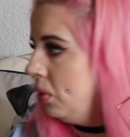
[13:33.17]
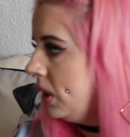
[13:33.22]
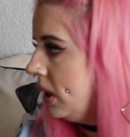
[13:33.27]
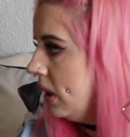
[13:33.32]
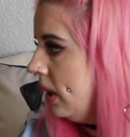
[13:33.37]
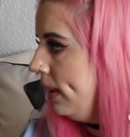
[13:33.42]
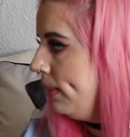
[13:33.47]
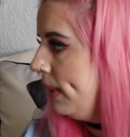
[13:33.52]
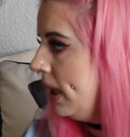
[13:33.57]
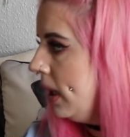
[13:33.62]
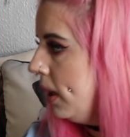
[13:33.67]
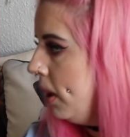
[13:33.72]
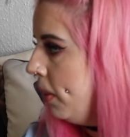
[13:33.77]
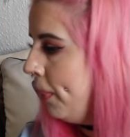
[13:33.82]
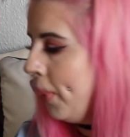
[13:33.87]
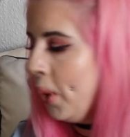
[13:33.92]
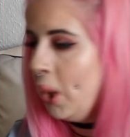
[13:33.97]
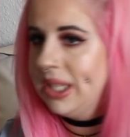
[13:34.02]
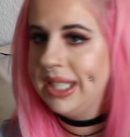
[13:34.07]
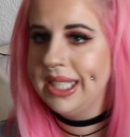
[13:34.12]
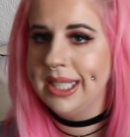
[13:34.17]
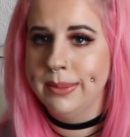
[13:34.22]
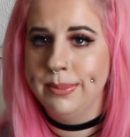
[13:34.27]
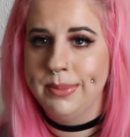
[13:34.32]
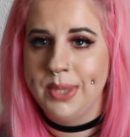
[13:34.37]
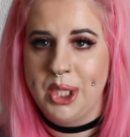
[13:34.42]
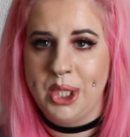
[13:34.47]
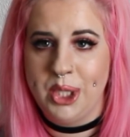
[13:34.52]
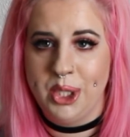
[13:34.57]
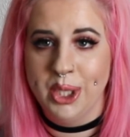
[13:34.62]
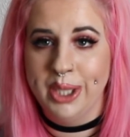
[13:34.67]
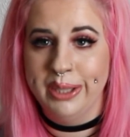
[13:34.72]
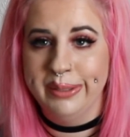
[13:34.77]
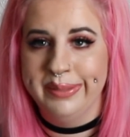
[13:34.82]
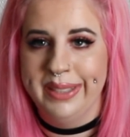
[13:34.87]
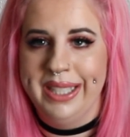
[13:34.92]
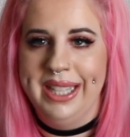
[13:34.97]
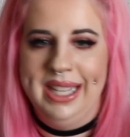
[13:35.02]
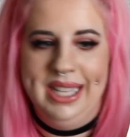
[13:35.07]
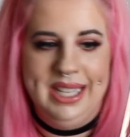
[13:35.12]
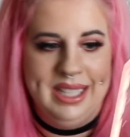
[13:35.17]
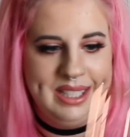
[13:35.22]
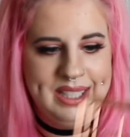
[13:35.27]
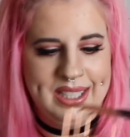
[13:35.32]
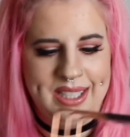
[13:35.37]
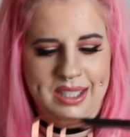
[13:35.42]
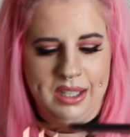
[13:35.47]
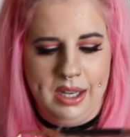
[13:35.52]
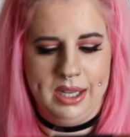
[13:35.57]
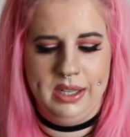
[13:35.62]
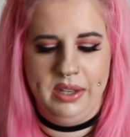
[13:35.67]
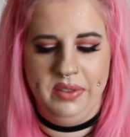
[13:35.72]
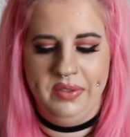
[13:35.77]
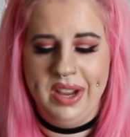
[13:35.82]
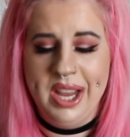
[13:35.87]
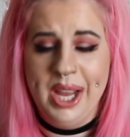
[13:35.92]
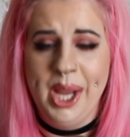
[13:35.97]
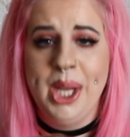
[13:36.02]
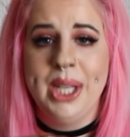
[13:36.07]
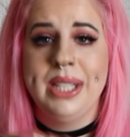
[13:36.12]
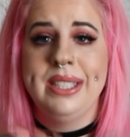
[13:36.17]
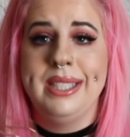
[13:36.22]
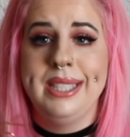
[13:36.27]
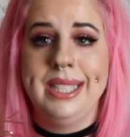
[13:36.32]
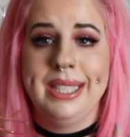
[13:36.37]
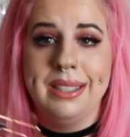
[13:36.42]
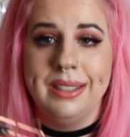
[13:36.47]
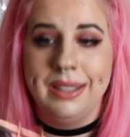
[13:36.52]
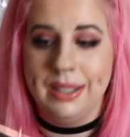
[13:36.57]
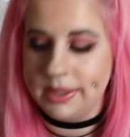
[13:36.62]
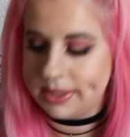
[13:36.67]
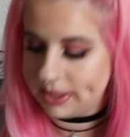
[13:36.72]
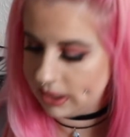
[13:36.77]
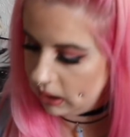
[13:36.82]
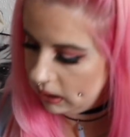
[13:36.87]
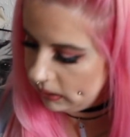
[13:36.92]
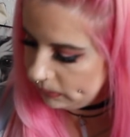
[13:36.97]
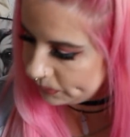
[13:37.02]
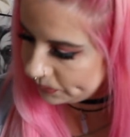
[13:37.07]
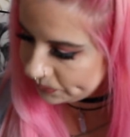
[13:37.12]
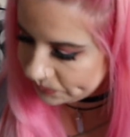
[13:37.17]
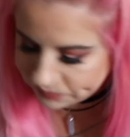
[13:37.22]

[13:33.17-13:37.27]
So I'm gonna put some stuff in this to kind of declutter.